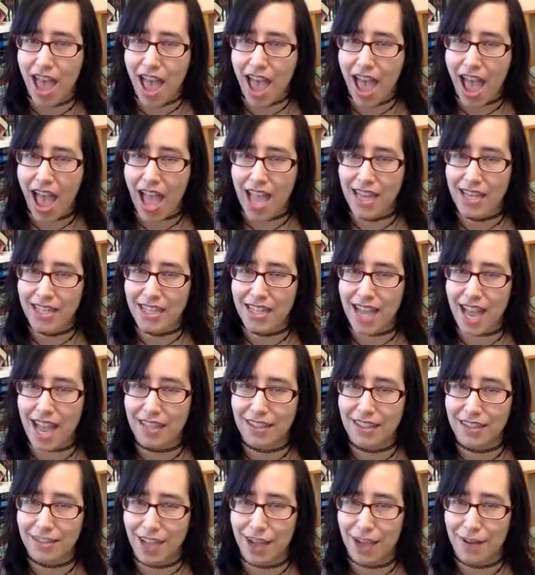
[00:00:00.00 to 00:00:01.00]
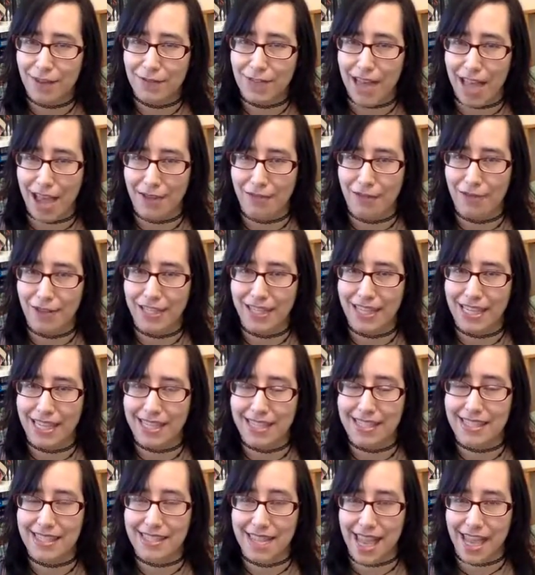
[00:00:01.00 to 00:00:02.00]
And I loved every like
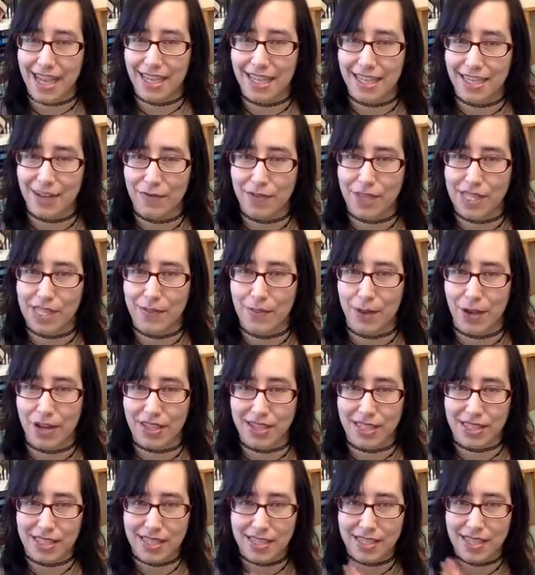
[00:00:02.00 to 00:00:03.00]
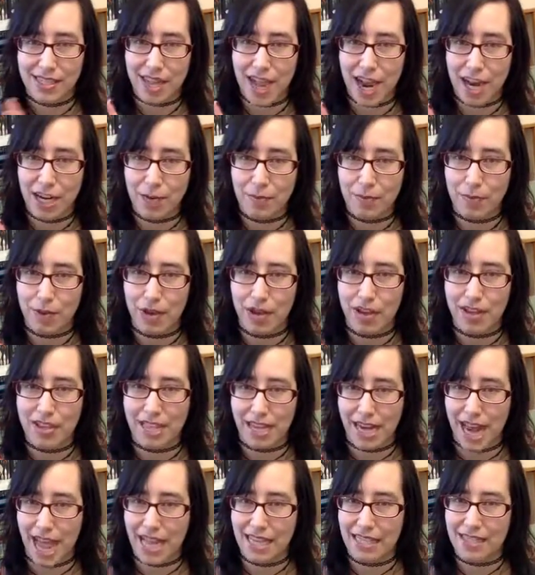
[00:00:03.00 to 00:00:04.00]
second of this book. This is the kind of book that
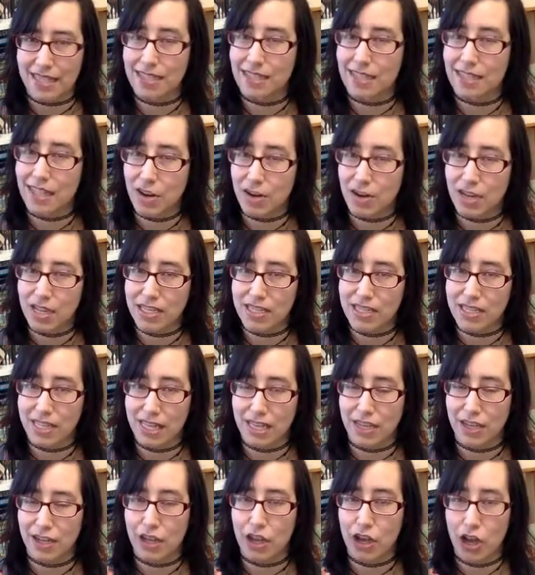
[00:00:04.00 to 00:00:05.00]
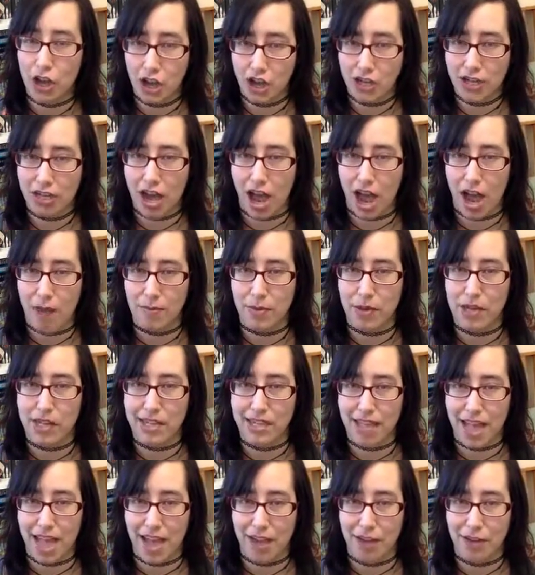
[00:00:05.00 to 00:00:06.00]
I seriously could not put
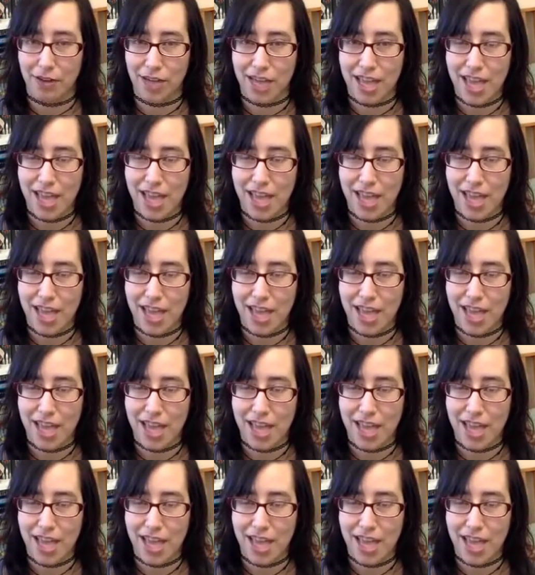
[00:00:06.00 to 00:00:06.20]
down.